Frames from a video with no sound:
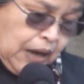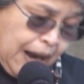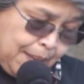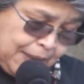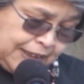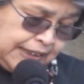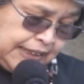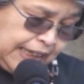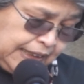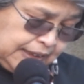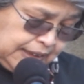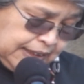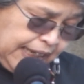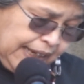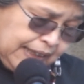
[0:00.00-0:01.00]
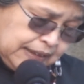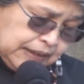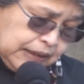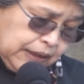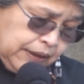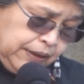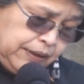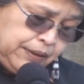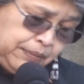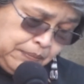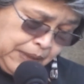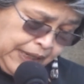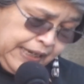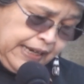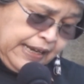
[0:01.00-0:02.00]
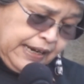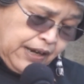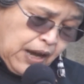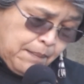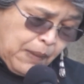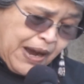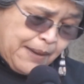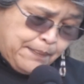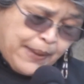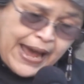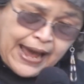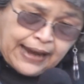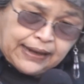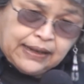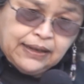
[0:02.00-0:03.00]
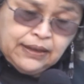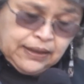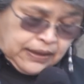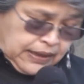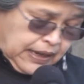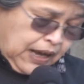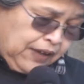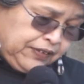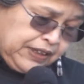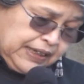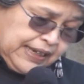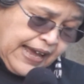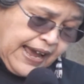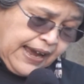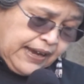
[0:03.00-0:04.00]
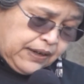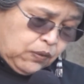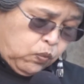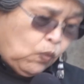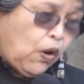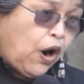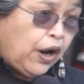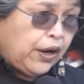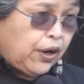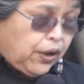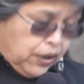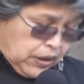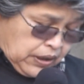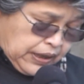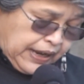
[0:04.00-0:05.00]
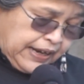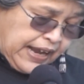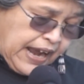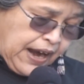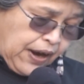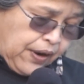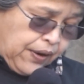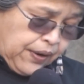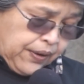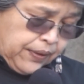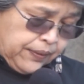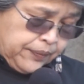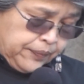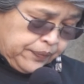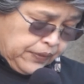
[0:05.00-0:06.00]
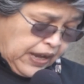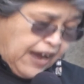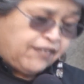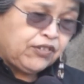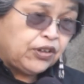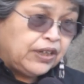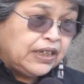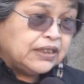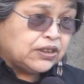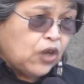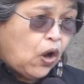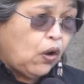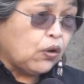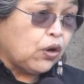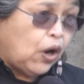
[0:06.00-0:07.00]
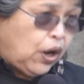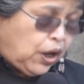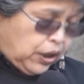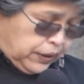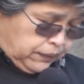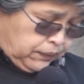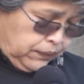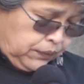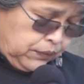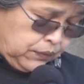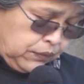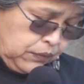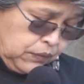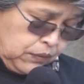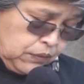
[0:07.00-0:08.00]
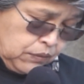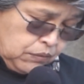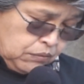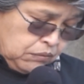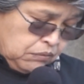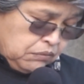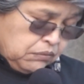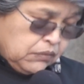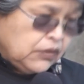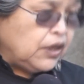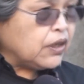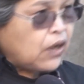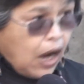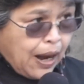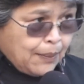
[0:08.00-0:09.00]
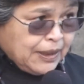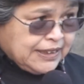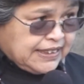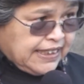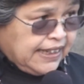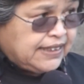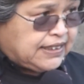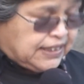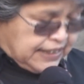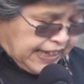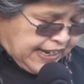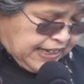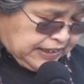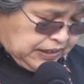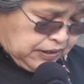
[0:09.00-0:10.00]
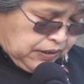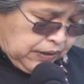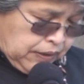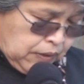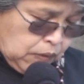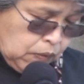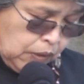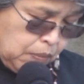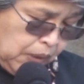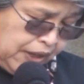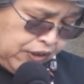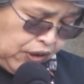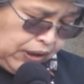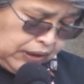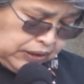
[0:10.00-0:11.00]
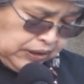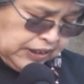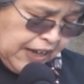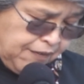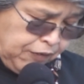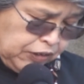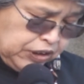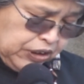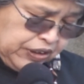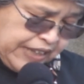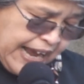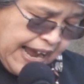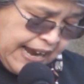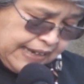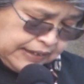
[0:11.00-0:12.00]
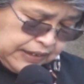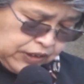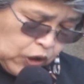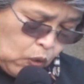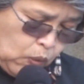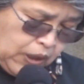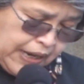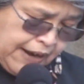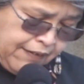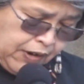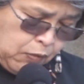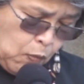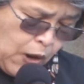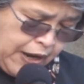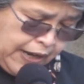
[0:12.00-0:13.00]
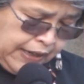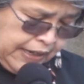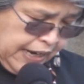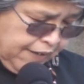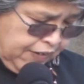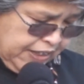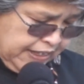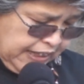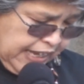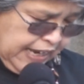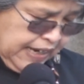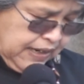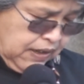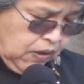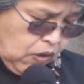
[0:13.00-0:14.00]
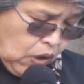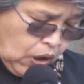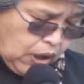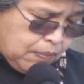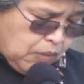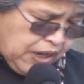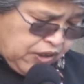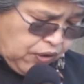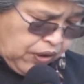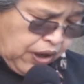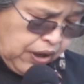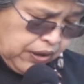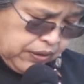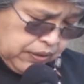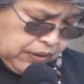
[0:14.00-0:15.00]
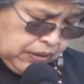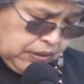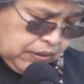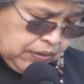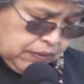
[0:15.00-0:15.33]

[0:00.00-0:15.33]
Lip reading: Common sense says money cannot buy back healthy land, water, and air after it is all gone. And common sense says when Mother Earth suffers or dies, so will everyone and everything on Mother Earth.